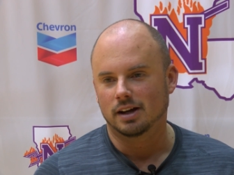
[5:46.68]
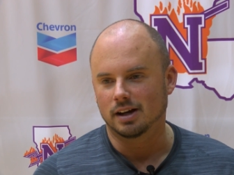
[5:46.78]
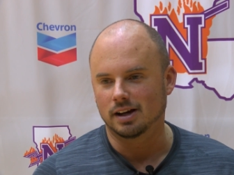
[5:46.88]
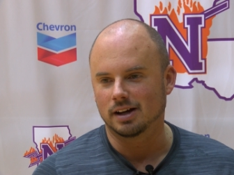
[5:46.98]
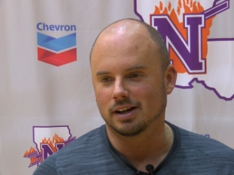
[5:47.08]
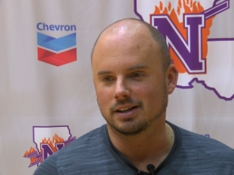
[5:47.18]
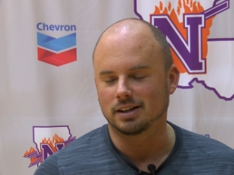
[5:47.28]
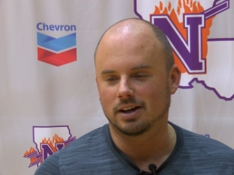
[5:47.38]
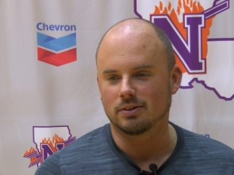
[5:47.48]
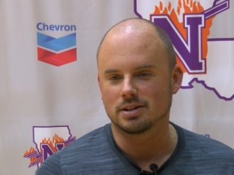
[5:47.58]
uh,
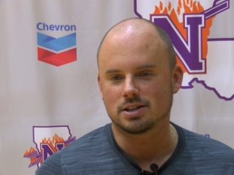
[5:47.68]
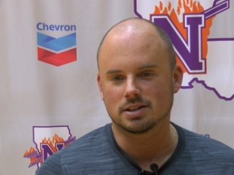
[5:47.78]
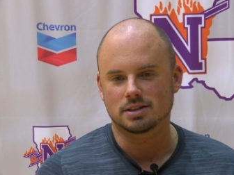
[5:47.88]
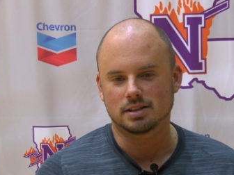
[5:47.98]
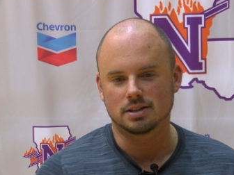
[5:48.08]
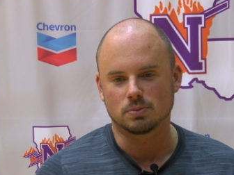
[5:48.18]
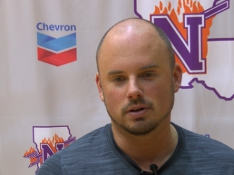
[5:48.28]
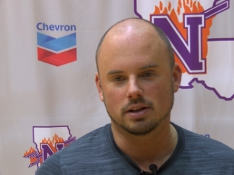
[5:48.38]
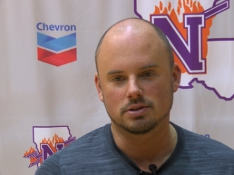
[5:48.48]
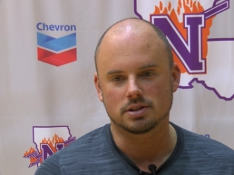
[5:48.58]
you know, it's just it's
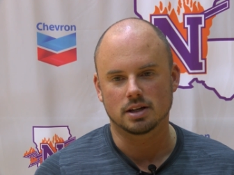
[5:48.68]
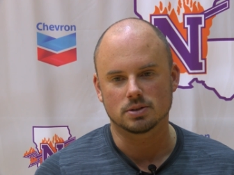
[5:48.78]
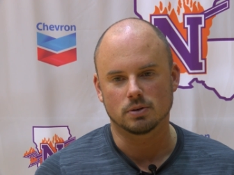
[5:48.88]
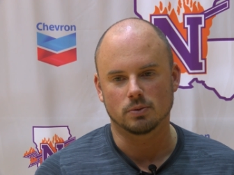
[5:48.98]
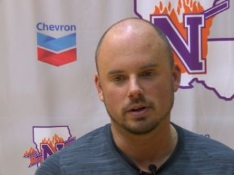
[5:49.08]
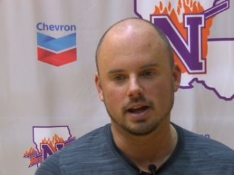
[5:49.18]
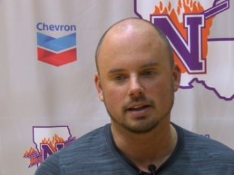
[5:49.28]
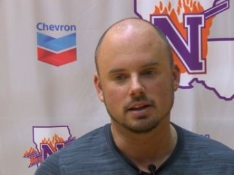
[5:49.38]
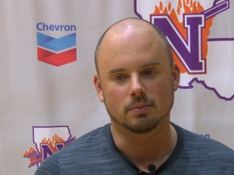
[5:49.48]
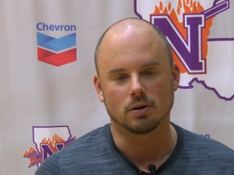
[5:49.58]
one of those things where we
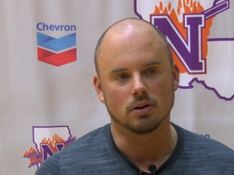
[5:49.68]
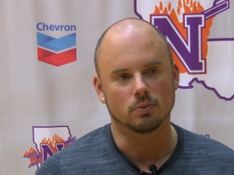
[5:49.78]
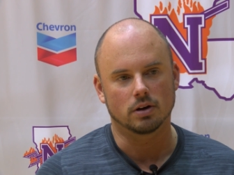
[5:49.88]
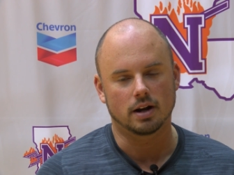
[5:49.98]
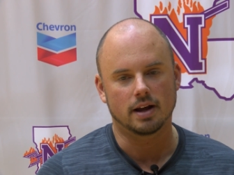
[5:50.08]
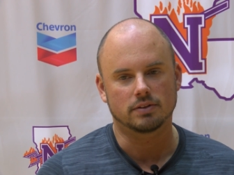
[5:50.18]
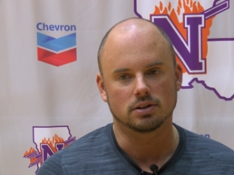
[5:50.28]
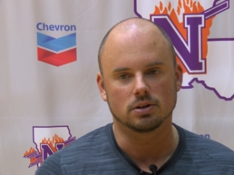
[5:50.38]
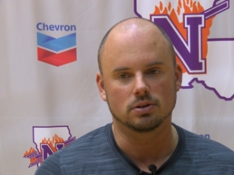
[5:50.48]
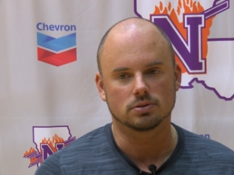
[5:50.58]
got them rolling. We're going to have to
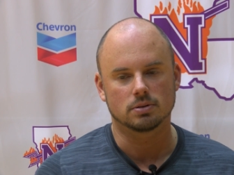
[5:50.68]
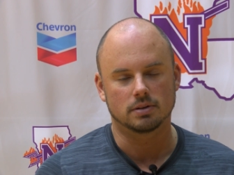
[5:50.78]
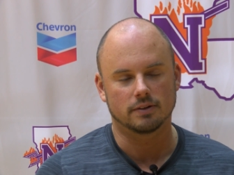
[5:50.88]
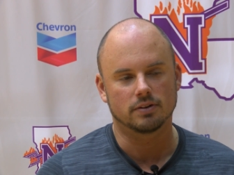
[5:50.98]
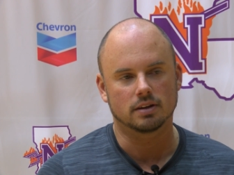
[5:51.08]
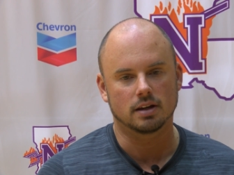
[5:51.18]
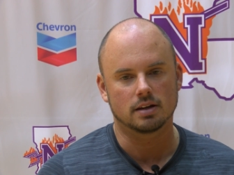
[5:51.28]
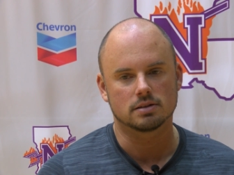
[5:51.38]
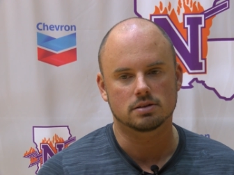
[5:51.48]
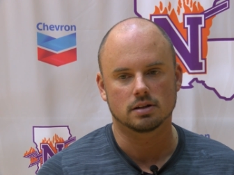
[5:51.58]
do some different
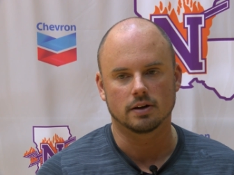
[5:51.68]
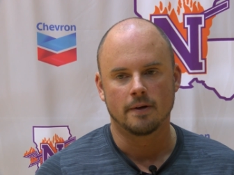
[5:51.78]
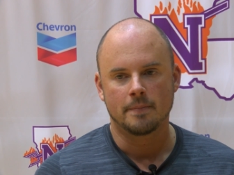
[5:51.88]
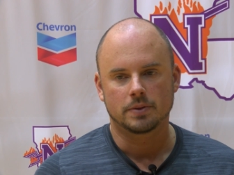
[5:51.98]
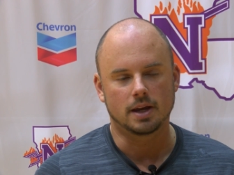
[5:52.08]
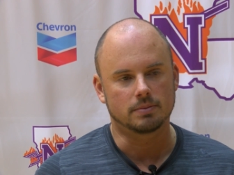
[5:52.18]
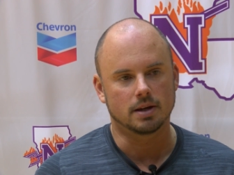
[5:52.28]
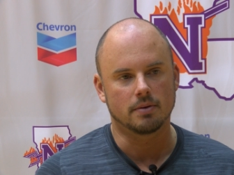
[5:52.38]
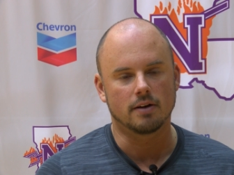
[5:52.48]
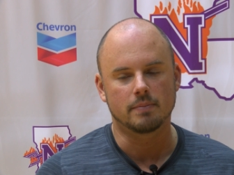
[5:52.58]
things to keep
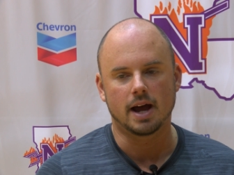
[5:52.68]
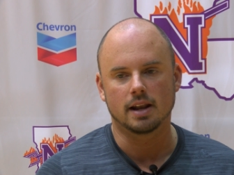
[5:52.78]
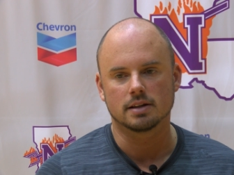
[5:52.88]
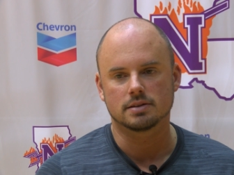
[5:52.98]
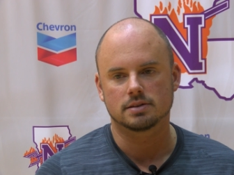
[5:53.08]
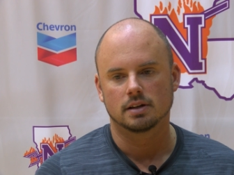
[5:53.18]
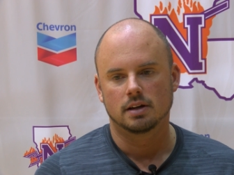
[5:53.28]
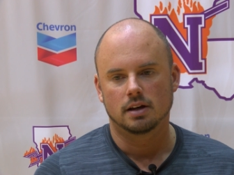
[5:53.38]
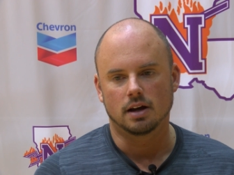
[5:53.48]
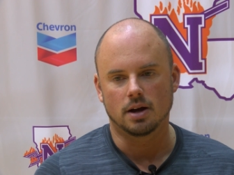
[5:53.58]
them off balance.
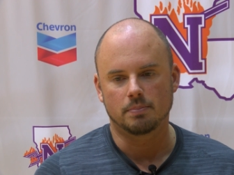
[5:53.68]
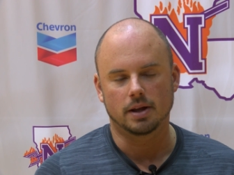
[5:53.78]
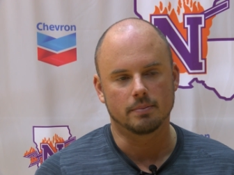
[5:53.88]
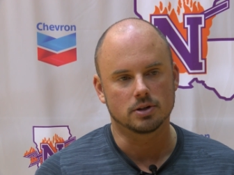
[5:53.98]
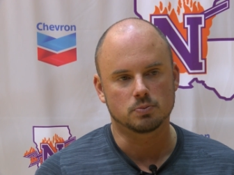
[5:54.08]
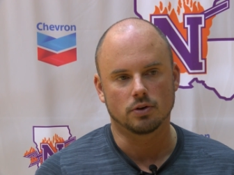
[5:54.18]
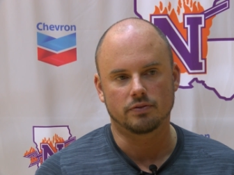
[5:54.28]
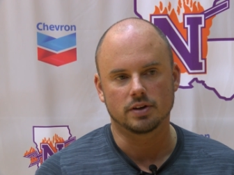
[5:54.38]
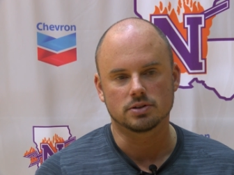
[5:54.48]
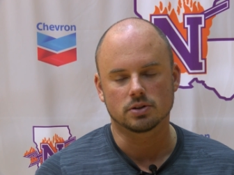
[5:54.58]
Uh, play a much more
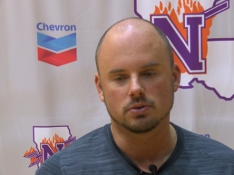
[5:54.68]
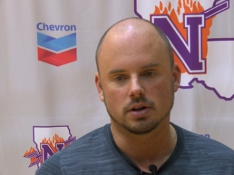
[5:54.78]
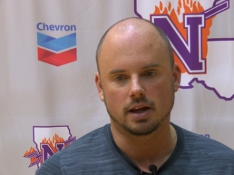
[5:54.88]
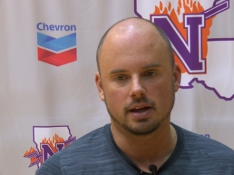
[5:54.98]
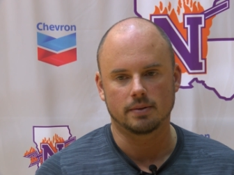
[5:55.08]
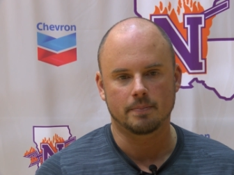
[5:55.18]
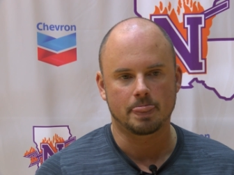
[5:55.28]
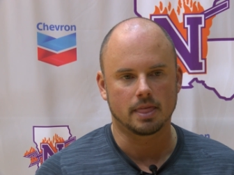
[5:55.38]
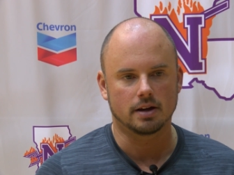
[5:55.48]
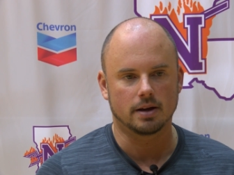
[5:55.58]
physical game,
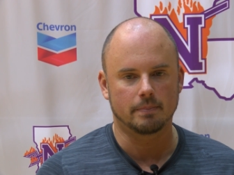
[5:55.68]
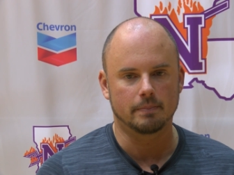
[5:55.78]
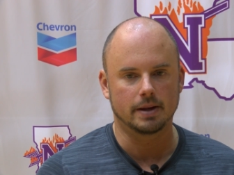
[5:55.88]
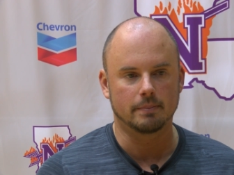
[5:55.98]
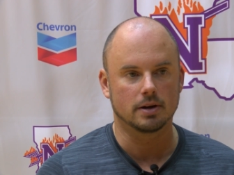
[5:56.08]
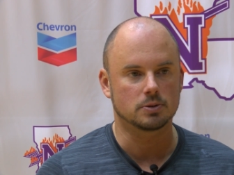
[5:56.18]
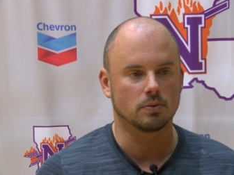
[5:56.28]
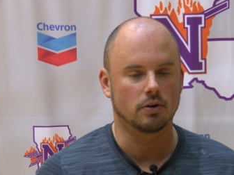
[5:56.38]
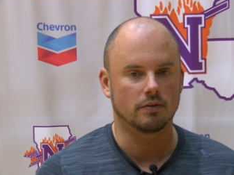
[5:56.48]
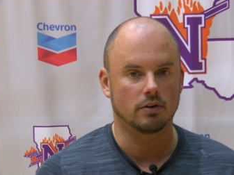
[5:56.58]
uh, be much
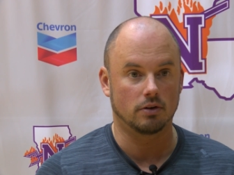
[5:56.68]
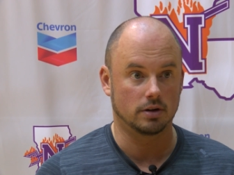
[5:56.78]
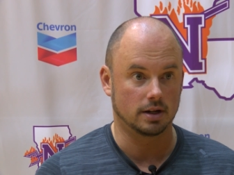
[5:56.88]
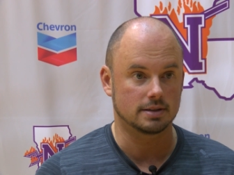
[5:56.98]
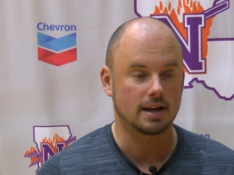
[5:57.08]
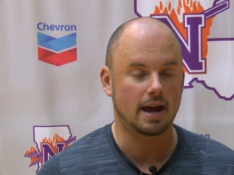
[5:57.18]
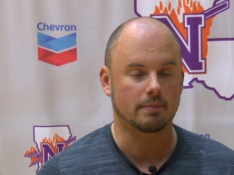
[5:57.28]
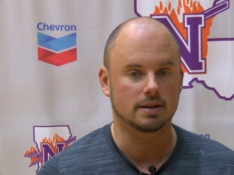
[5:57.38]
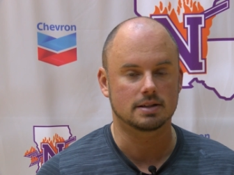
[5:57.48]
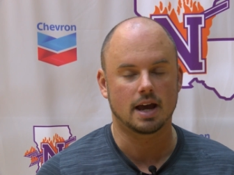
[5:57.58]
more of a, on an attack
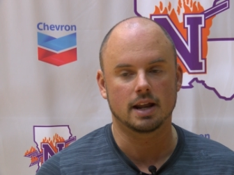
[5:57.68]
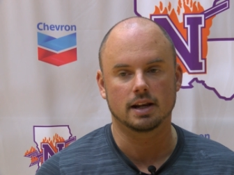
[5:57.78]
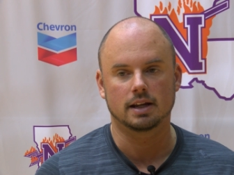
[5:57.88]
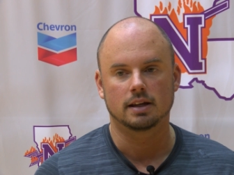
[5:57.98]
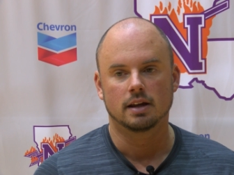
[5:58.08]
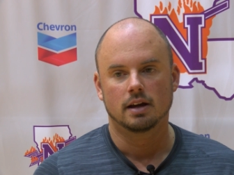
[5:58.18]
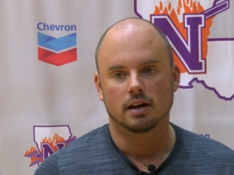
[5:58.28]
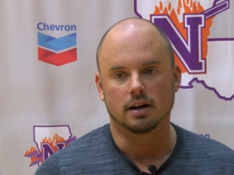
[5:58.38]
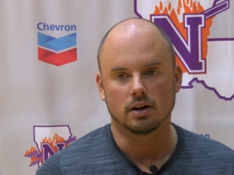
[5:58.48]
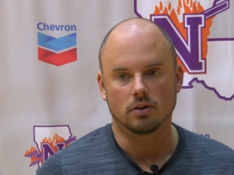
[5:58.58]
mentality
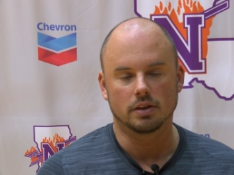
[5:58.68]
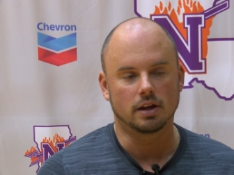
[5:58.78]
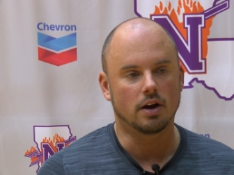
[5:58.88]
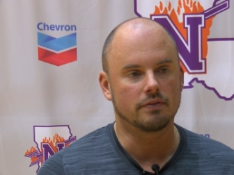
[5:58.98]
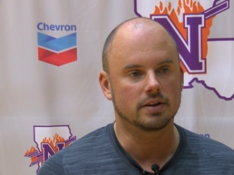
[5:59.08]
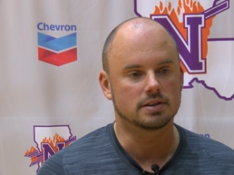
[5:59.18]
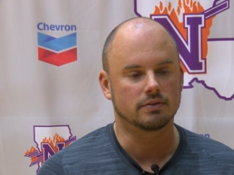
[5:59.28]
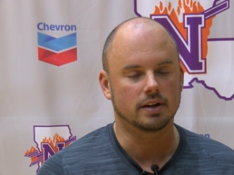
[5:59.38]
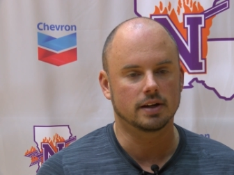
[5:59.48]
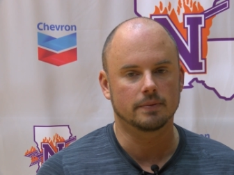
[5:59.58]
uh, on the
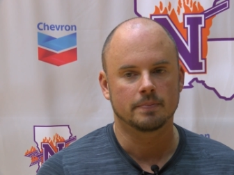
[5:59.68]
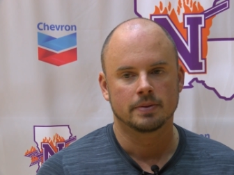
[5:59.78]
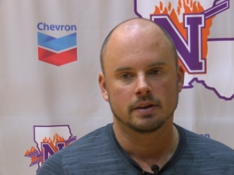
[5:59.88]
offensive end,